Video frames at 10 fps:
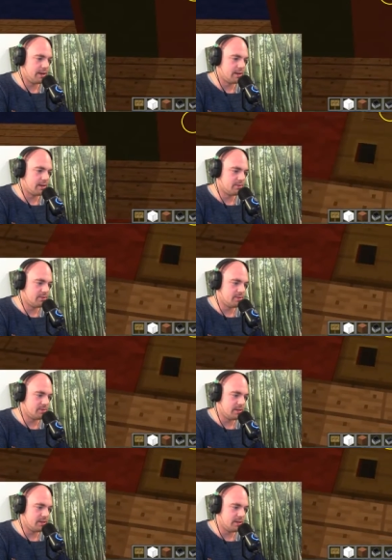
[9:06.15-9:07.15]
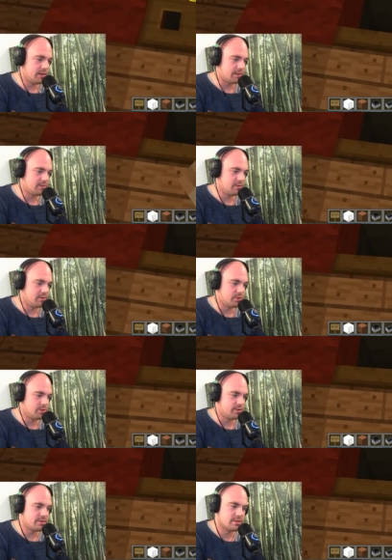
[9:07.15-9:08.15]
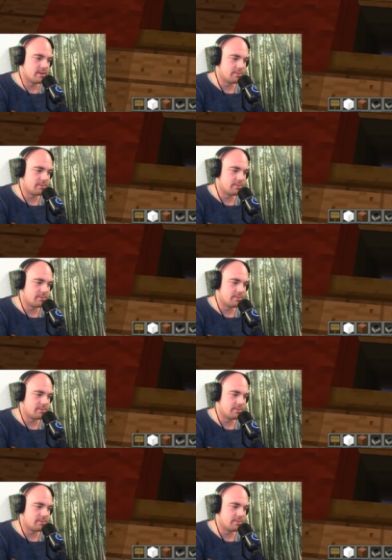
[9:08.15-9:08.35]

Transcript: down to the uh, sewers.